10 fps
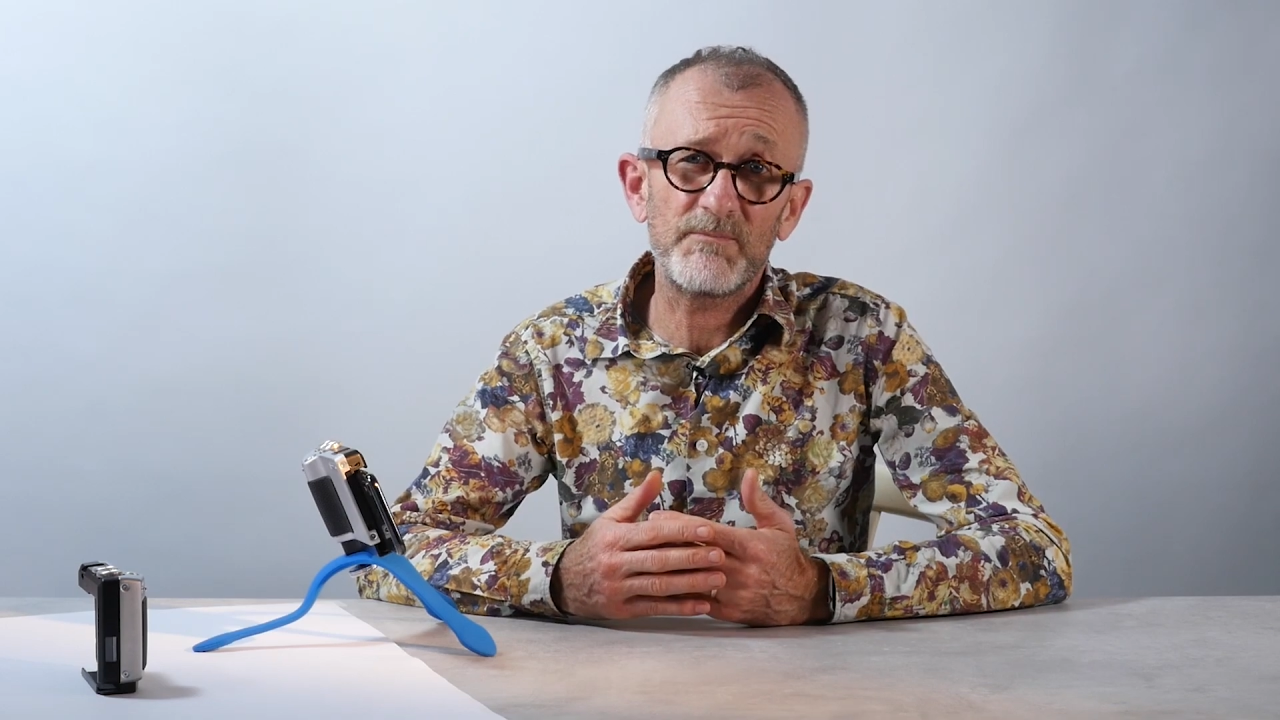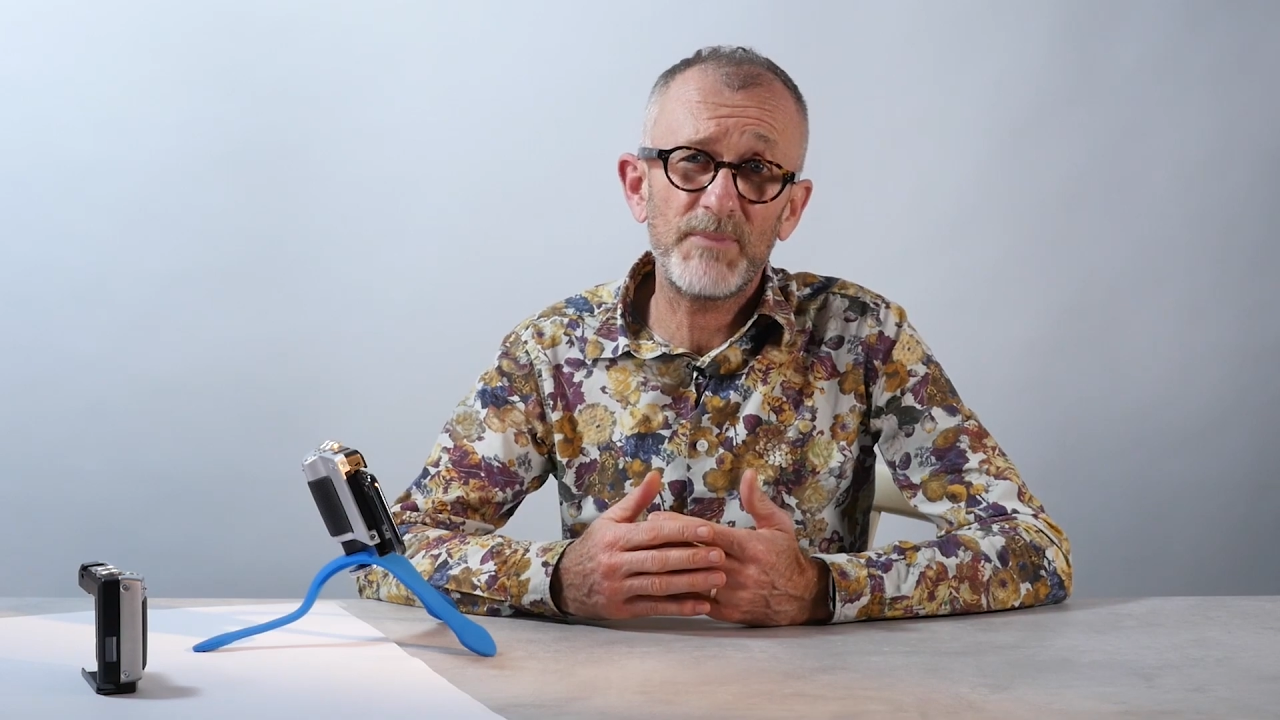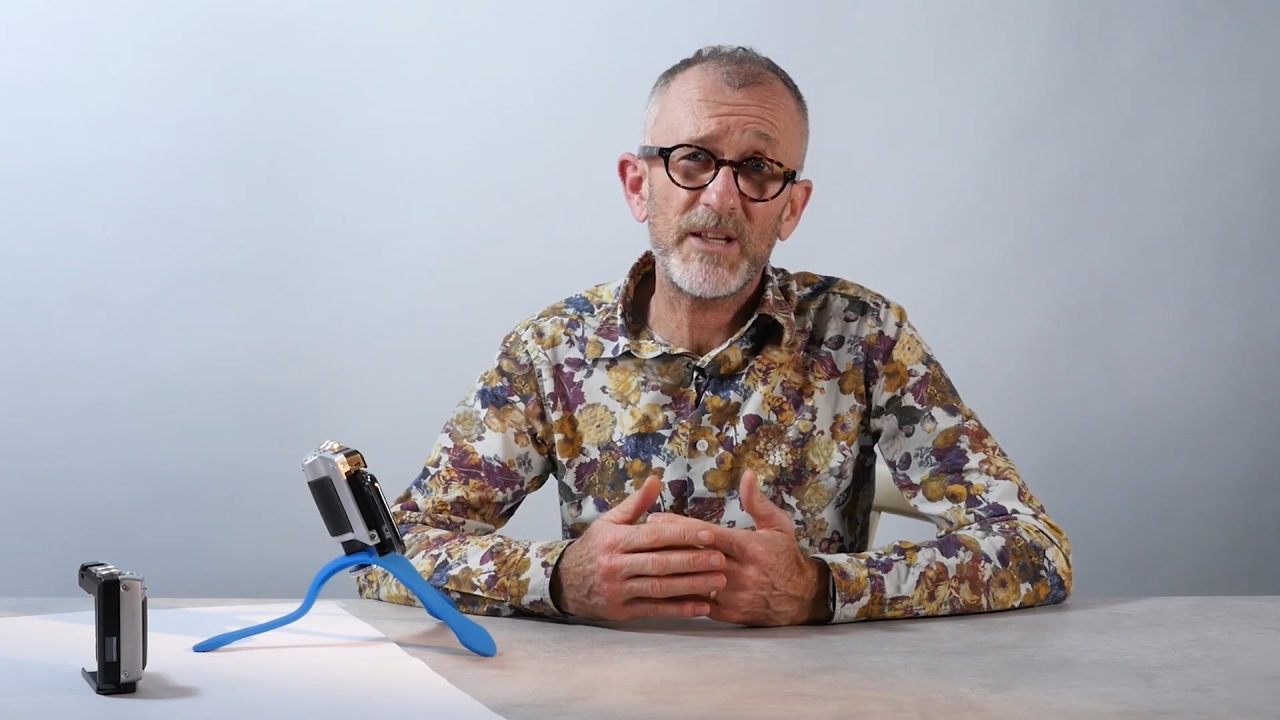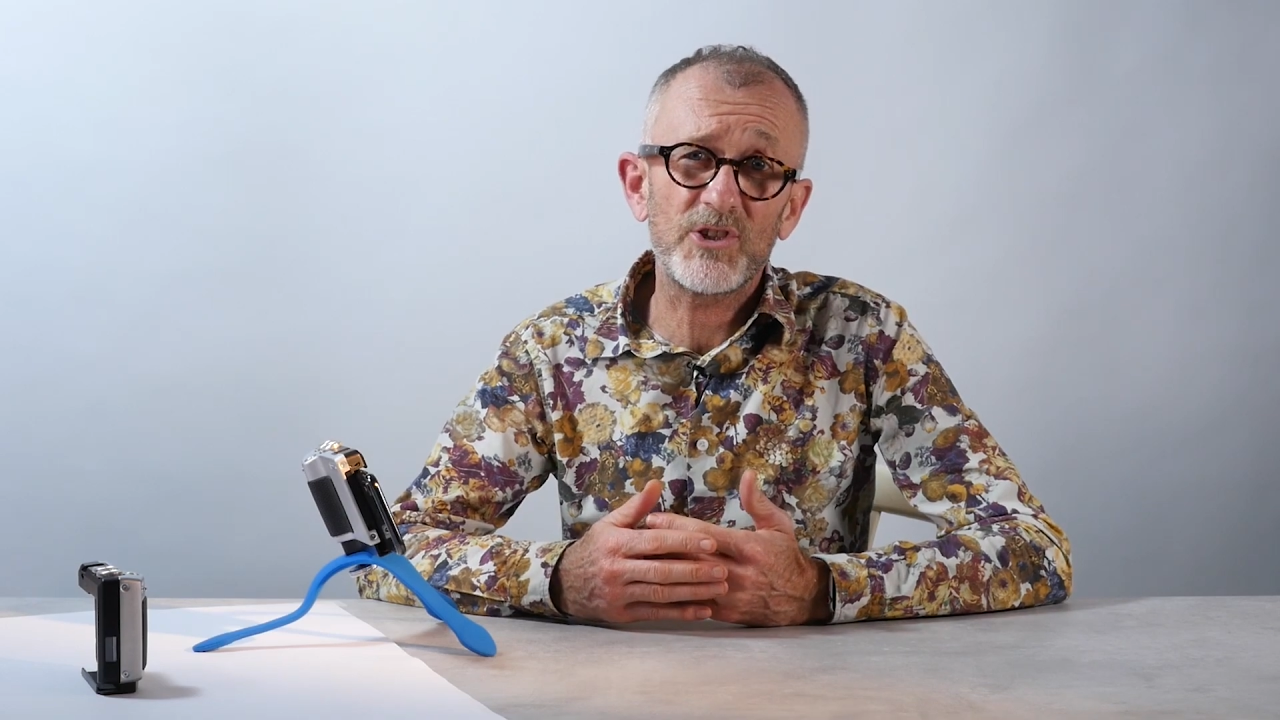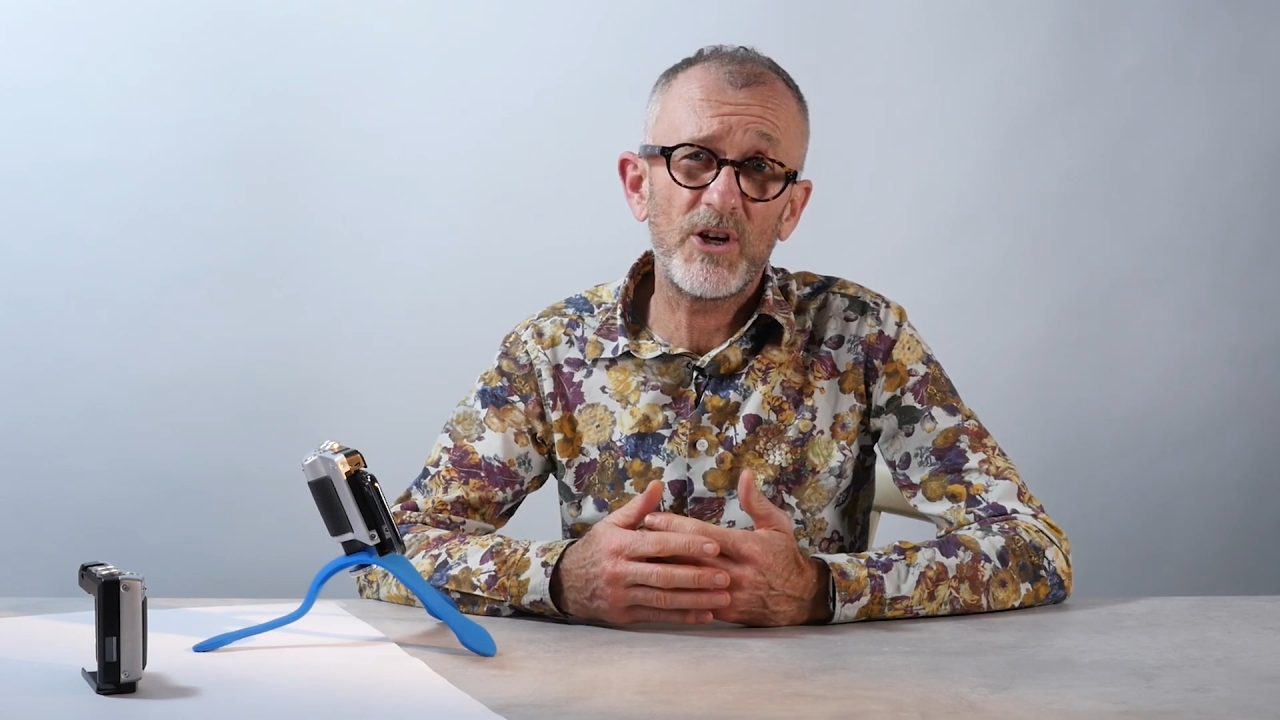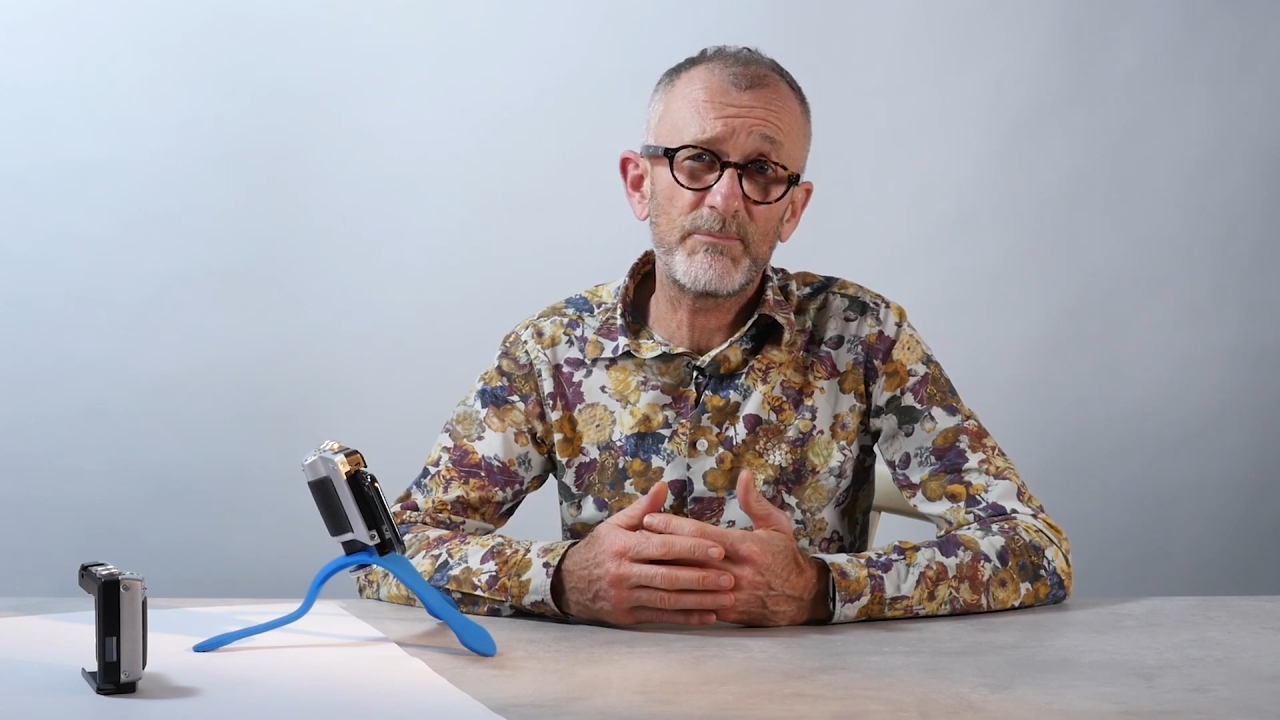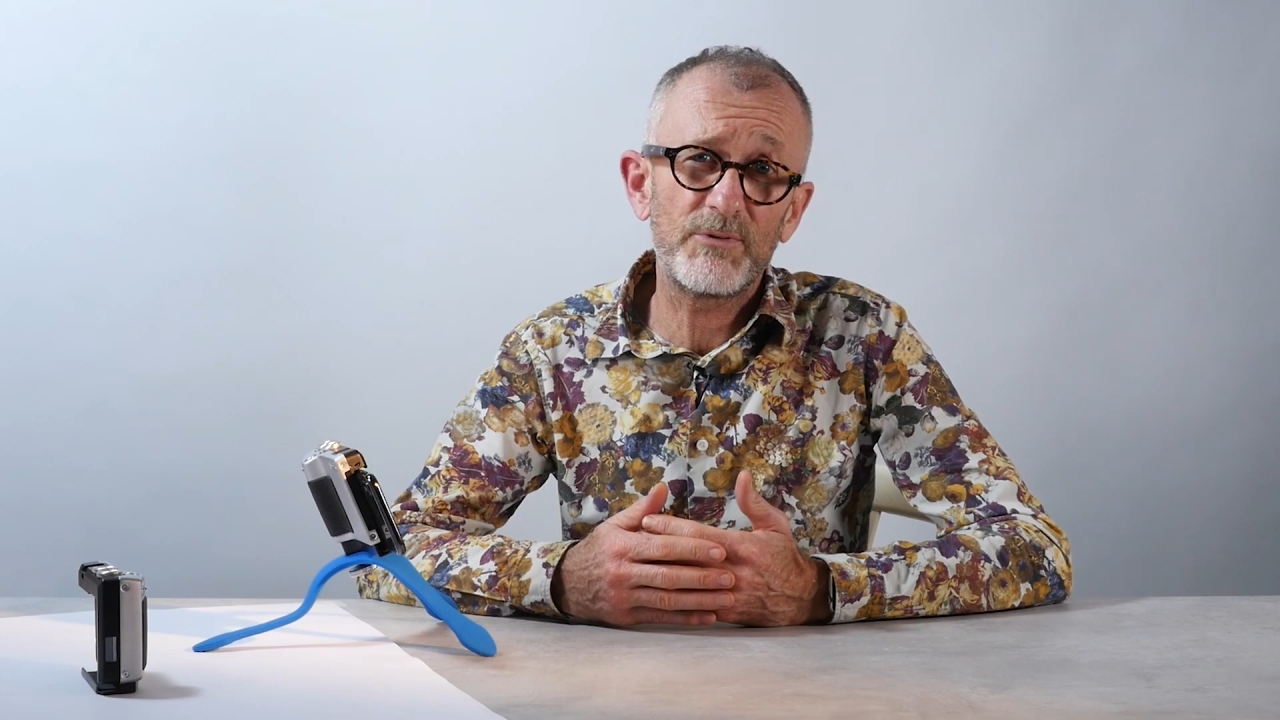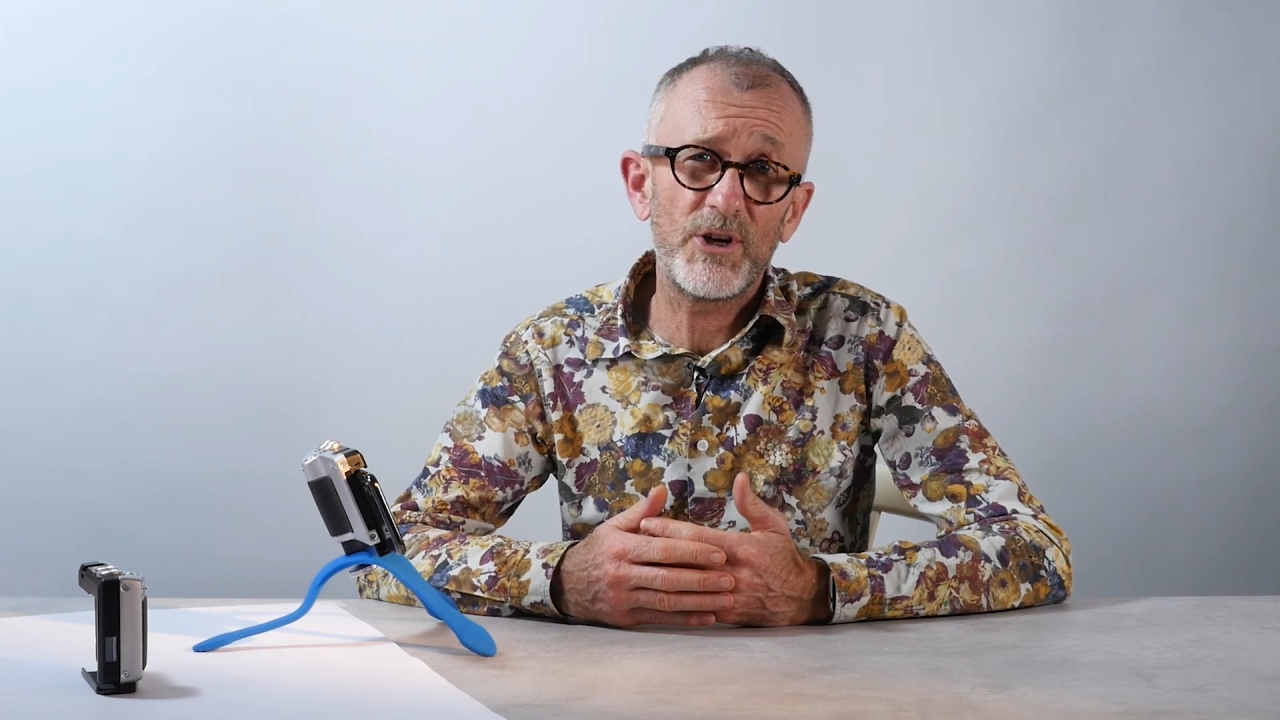Pictar